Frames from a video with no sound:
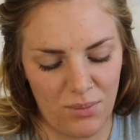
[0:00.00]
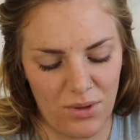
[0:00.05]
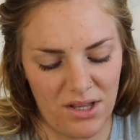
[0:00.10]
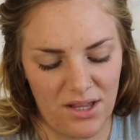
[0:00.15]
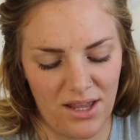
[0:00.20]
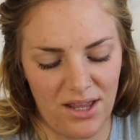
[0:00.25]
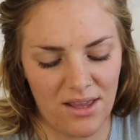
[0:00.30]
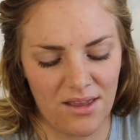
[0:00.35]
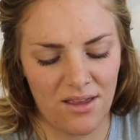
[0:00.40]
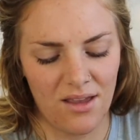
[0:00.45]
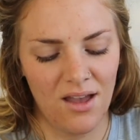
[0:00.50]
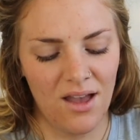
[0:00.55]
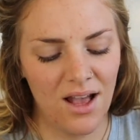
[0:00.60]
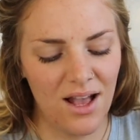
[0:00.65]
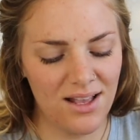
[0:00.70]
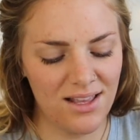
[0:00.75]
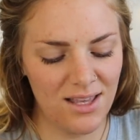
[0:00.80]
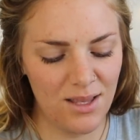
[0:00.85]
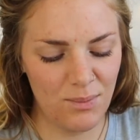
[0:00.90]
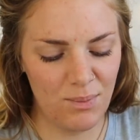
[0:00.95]
but like
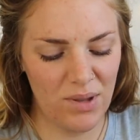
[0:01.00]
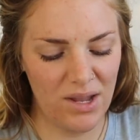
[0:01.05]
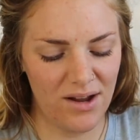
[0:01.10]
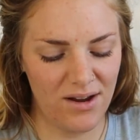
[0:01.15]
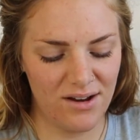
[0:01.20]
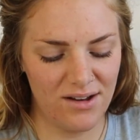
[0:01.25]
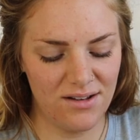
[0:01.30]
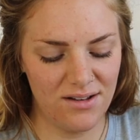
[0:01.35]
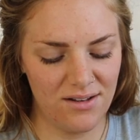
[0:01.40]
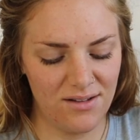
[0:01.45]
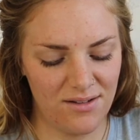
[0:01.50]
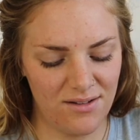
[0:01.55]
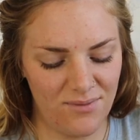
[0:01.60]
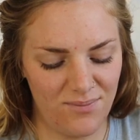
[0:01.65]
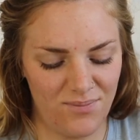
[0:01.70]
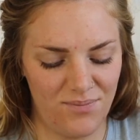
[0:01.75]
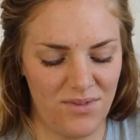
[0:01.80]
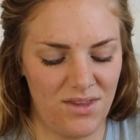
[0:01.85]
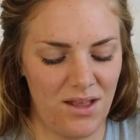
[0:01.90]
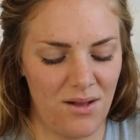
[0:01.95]
I keep hearing
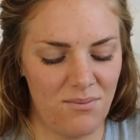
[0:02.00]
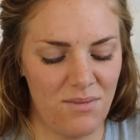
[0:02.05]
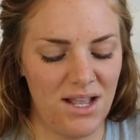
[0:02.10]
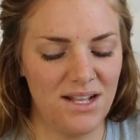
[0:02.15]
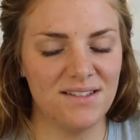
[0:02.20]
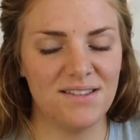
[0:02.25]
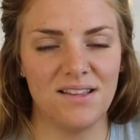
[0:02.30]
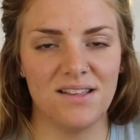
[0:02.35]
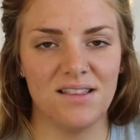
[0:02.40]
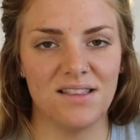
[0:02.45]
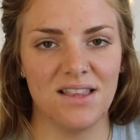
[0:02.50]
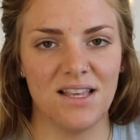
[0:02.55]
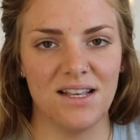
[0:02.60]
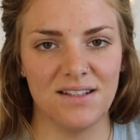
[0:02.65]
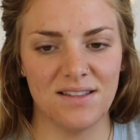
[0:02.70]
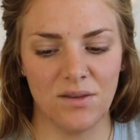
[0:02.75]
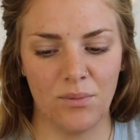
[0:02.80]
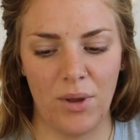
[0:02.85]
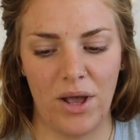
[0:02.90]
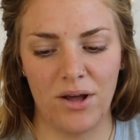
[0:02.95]
amazing
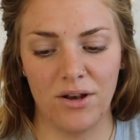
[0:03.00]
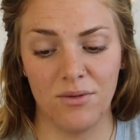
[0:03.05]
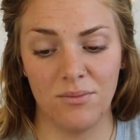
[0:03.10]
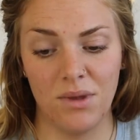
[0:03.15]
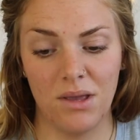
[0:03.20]
things about it.